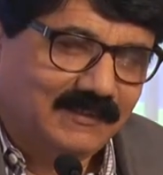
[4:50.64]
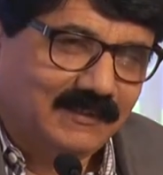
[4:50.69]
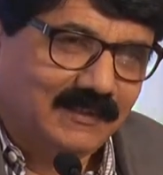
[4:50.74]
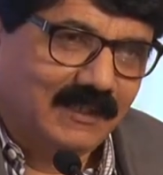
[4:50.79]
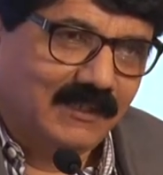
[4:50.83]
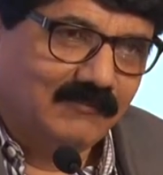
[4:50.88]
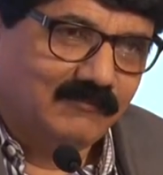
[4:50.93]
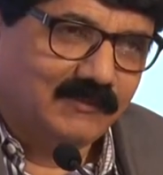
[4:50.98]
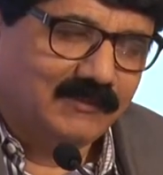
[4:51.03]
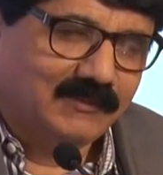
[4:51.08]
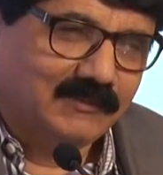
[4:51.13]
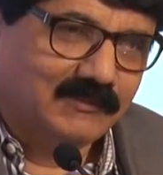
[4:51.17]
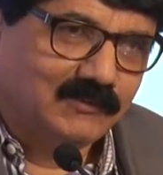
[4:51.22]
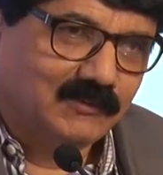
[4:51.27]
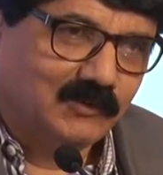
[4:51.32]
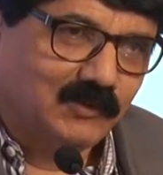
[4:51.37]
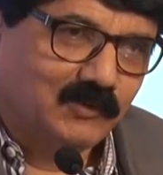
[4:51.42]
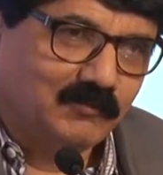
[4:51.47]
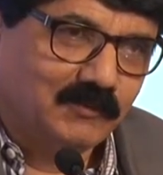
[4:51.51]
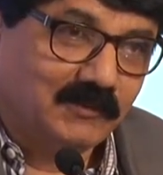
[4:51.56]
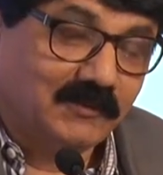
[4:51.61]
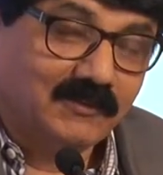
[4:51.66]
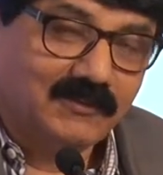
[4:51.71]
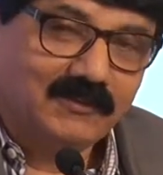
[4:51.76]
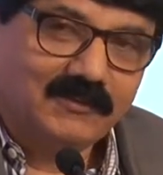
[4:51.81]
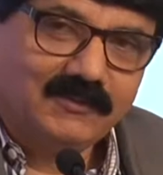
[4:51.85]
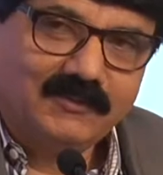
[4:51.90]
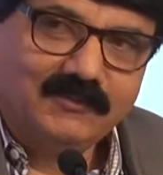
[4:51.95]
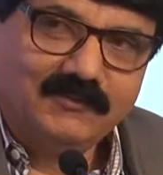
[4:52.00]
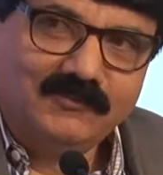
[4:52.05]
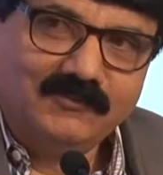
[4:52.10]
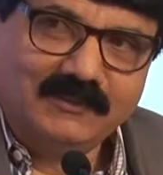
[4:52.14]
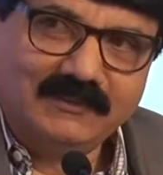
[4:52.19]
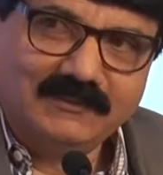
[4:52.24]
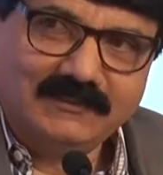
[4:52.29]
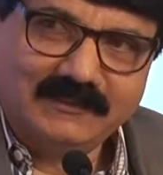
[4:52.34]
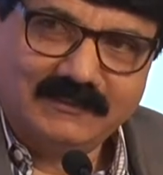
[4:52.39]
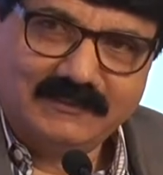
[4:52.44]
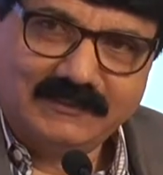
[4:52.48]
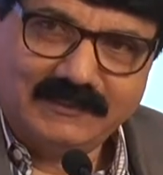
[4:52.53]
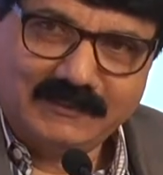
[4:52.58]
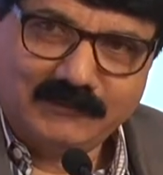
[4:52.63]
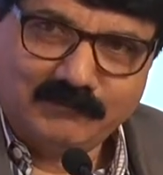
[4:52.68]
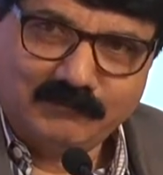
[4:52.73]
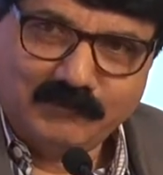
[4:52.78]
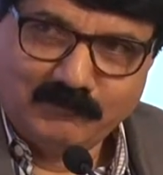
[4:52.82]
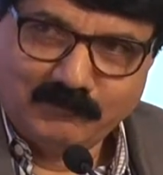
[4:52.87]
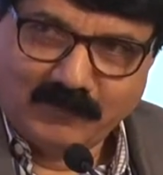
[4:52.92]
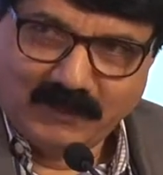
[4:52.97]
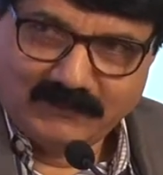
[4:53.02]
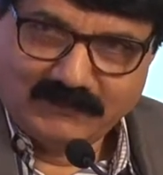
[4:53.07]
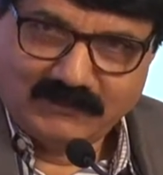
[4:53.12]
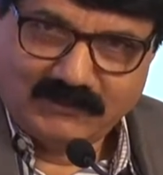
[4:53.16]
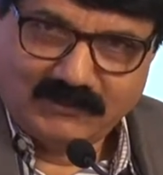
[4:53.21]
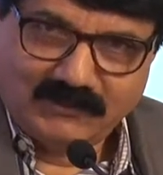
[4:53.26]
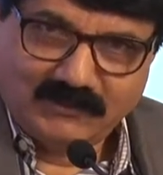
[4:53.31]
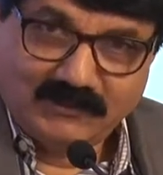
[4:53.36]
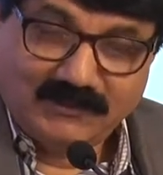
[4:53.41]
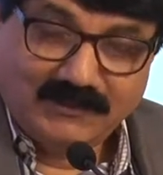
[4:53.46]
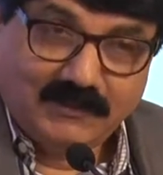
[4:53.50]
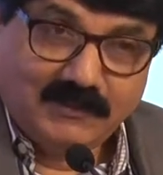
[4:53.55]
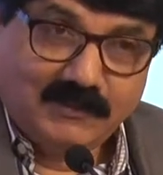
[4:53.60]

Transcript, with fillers: I have a consumer who doesn't trust me much,